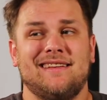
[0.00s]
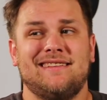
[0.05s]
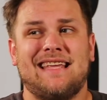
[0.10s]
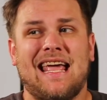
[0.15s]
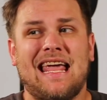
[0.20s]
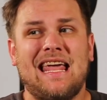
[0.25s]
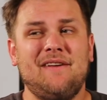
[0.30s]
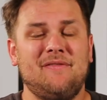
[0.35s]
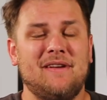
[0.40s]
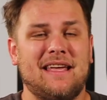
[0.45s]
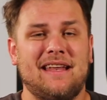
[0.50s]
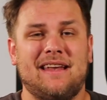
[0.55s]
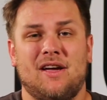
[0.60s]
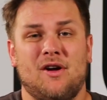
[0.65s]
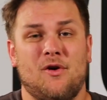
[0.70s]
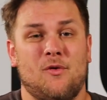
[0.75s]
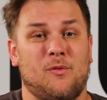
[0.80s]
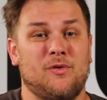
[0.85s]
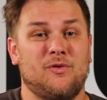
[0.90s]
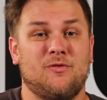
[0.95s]

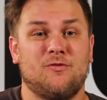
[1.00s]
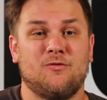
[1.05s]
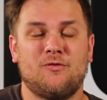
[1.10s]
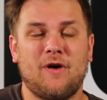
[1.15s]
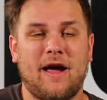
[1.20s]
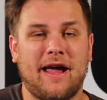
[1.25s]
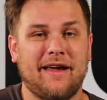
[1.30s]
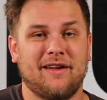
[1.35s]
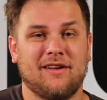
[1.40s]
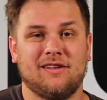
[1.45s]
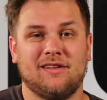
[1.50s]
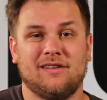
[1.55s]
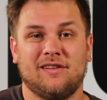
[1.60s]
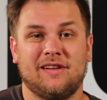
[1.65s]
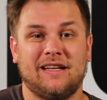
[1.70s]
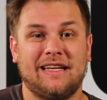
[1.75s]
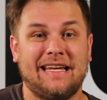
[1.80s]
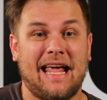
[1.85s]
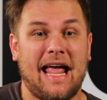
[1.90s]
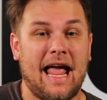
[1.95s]
David was
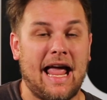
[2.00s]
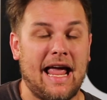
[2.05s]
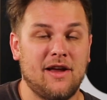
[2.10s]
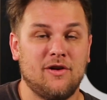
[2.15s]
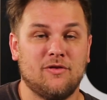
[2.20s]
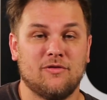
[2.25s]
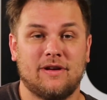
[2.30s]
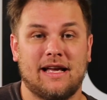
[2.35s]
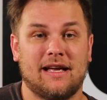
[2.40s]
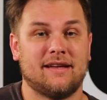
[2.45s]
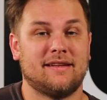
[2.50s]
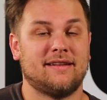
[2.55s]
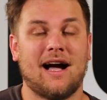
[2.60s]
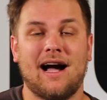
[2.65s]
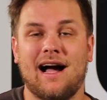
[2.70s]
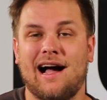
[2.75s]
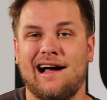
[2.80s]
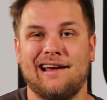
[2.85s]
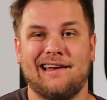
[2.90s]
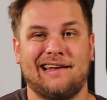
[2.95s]
regularly angry at
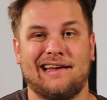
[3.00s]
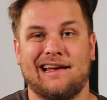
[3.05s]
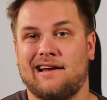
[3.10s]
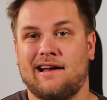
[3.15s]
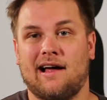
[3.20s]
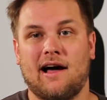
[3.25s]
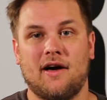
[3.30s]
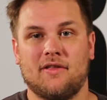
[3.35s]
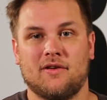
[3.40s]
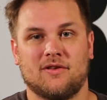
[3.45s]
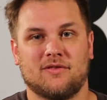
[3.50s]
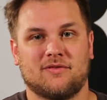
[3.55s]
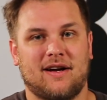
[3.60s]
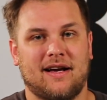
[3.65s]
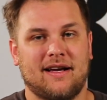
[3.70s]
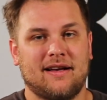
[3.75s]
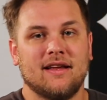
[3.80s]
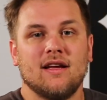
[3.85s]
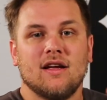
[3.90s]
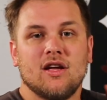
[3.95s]
God and at others,
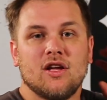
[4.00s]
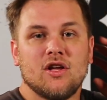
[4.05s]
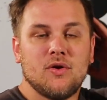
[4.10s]
right?